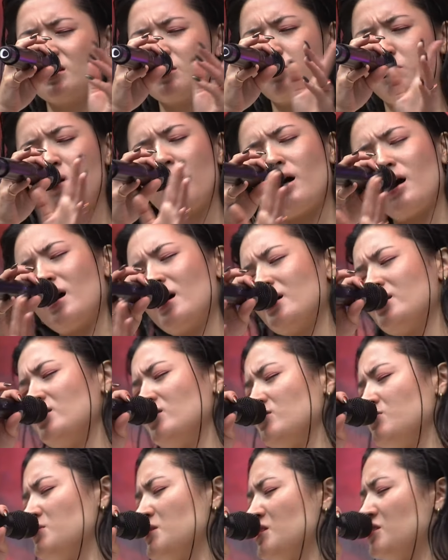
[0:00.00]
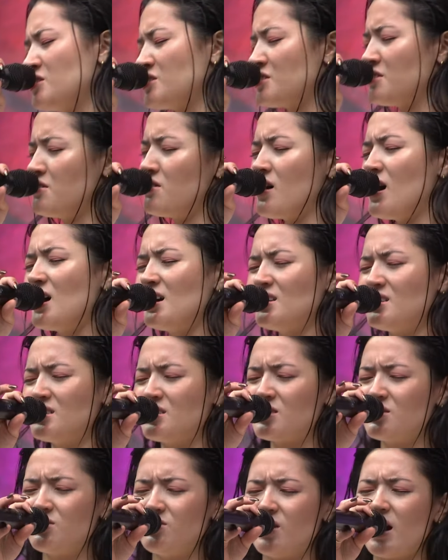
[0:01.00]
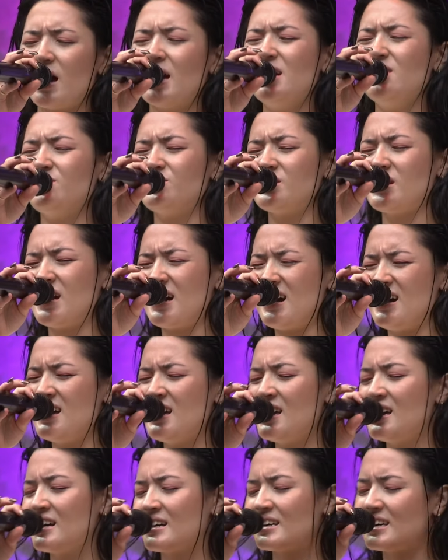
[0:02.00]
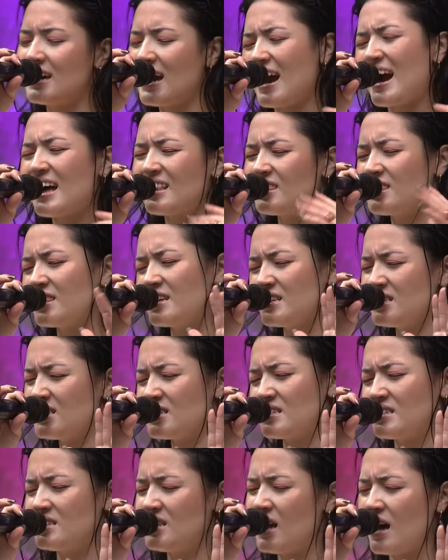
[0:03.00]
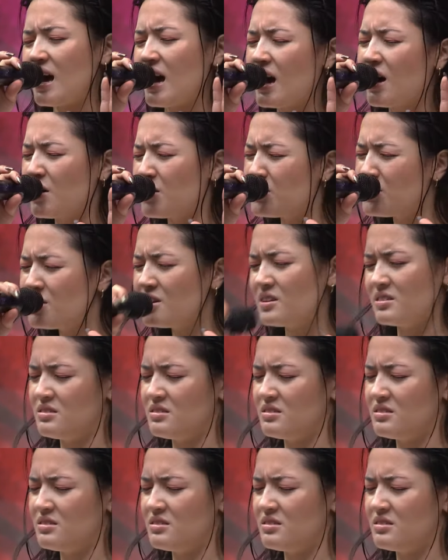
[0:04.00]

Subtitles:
A part of me, so I survived. I got this now.